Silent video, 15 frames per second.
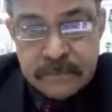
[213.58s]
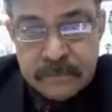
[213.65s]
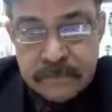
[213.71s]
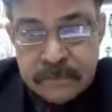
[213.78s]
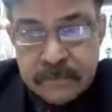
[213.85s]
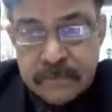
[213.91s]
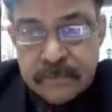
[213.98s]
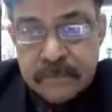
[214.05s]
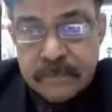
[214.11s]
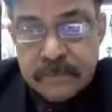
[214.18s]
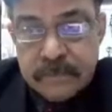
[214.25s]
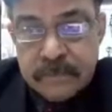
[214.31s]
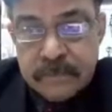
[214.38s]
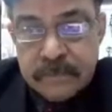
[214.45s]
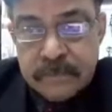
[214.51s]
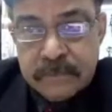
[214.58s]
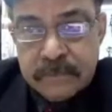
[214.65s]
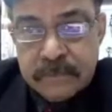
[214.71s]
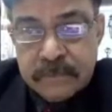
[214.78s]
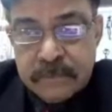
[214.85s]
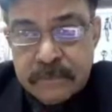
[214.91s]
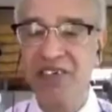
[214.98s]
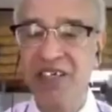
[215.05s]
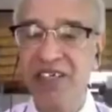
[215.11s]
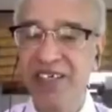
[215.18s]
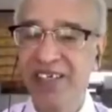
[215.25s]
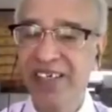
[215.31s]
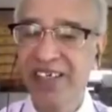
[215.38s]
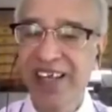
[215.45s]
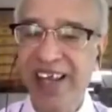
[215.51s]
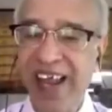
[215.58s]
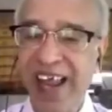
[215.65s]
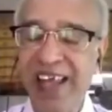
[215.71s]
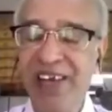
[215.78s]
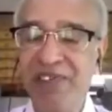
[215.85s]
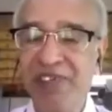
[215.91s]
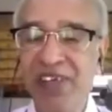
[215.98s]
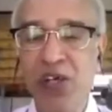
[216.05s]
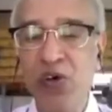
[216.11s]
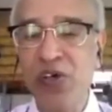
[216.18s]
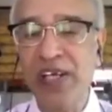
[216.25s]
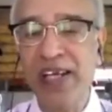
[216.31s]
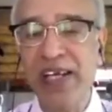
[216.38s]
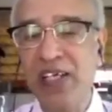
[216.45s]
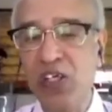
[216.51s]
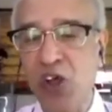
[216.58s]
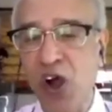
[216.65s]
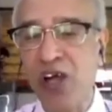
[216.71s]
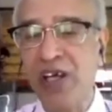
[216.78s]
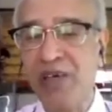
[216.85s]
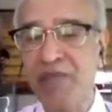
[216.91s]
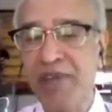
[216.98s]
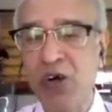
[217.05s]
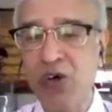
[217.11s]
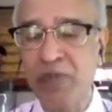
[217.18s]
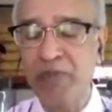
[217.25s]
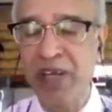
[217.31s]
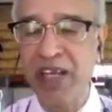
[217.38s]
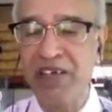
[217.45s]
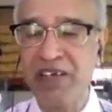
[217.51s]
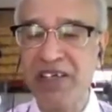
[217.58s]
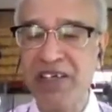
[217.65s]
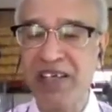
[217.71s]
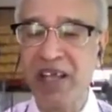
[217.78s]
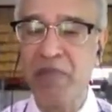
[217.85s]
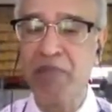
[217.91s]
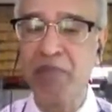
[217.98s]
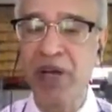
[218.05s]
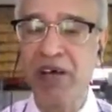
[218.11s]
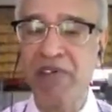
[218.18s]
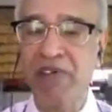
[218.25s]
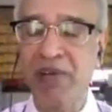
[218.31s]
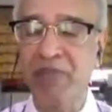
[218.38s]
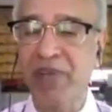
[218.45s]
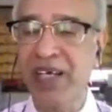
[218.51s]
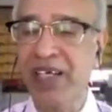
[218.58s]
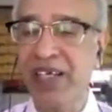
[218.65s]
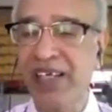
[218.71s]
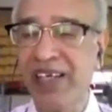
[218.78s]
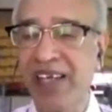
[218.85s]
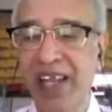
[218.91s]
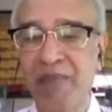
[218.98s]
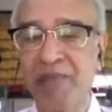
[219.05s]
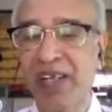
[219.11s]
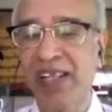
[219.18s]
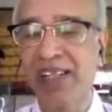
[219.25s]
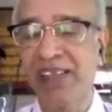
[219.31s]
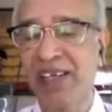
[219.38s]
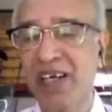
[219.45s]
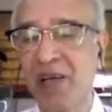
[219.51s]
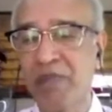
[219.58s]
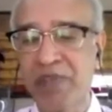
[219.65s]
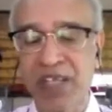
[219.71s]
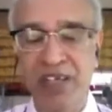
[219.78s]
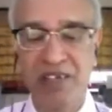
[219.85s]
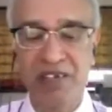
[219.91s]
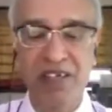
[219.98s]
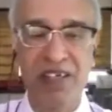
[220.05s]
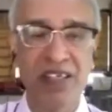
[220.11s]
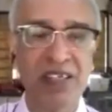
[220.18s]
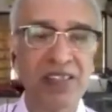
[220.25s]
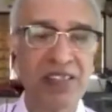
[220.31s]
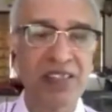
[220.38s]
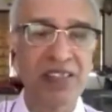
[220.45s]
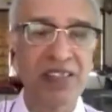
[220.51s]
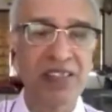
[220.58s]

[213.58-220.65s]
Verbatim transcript: the quality of those medicines, And we only talk about patient empowerment and M health adaptation is